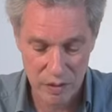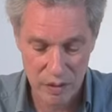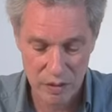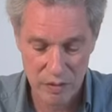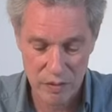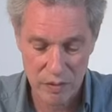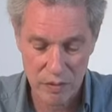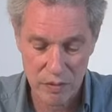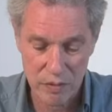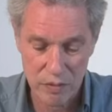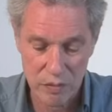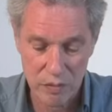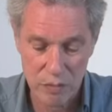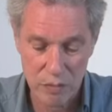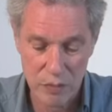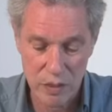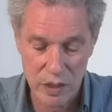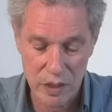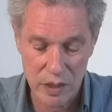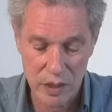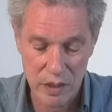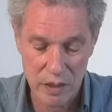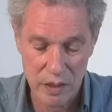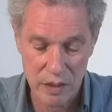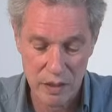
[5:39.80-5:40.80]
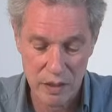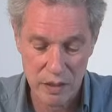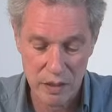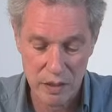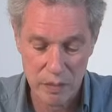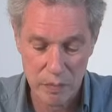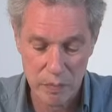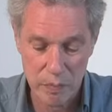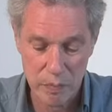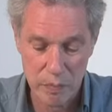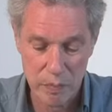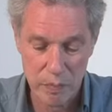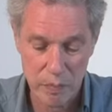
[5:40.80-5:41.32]
this is really
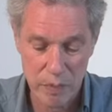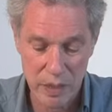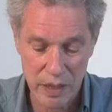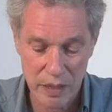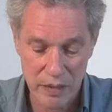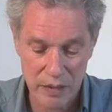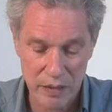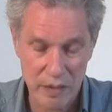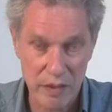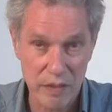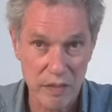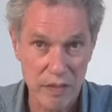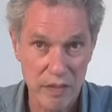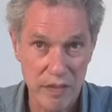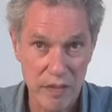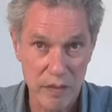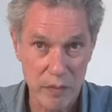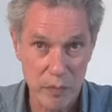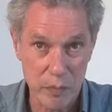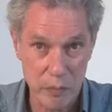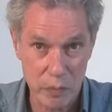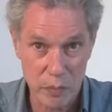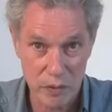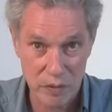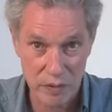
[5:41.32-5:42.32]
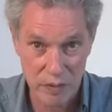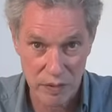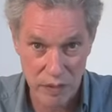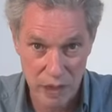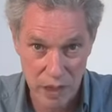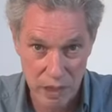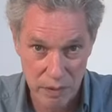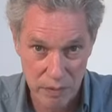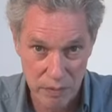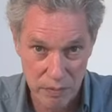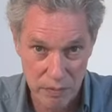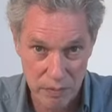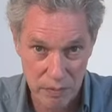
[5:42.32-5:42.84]
basic, simple
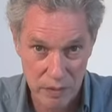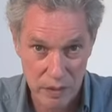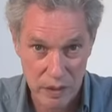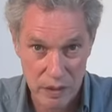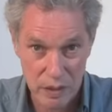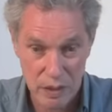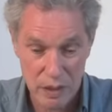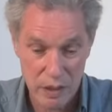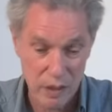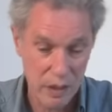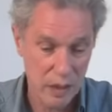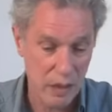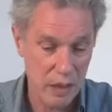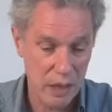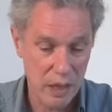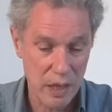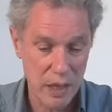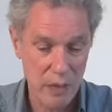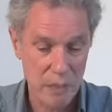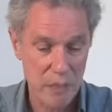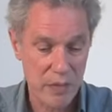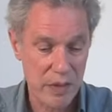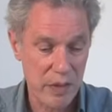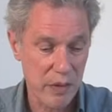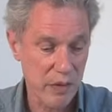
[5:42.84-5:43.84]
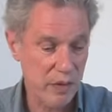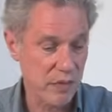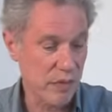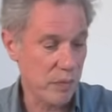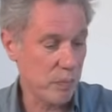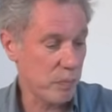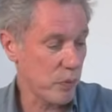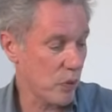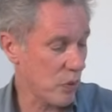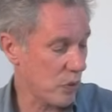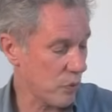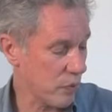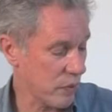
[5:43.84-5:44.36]
stuff. There is a
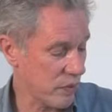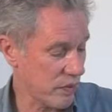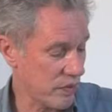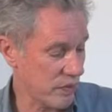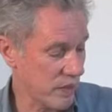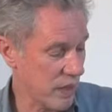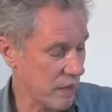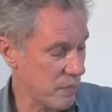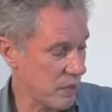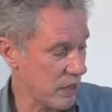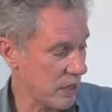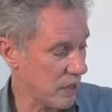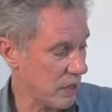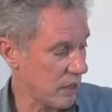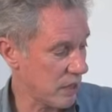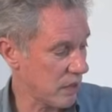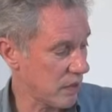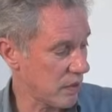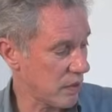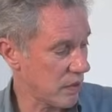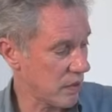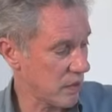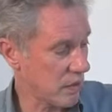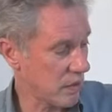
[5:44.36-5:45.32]
book with some in it.